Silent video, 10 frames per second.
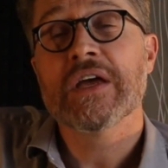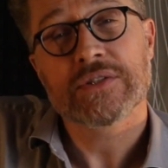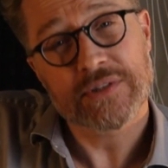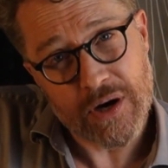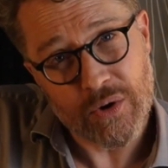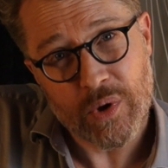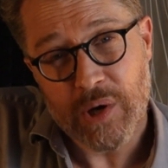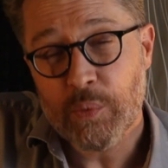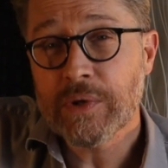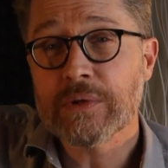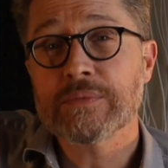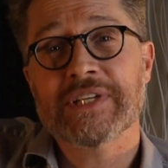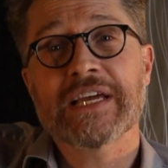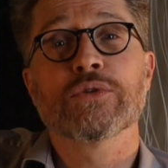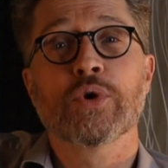so we'll
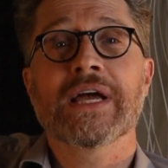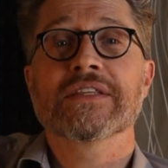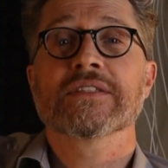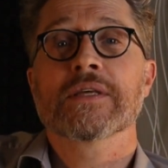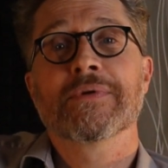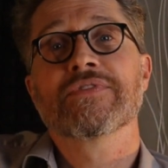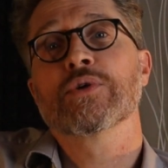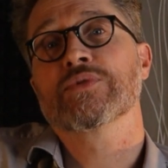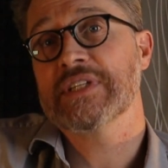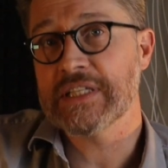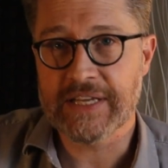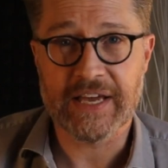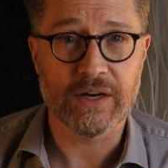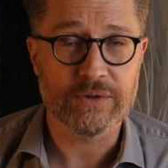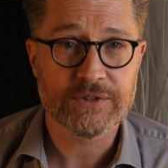take a look at some of those
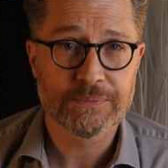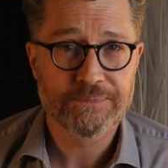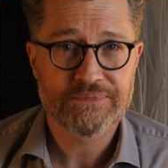details.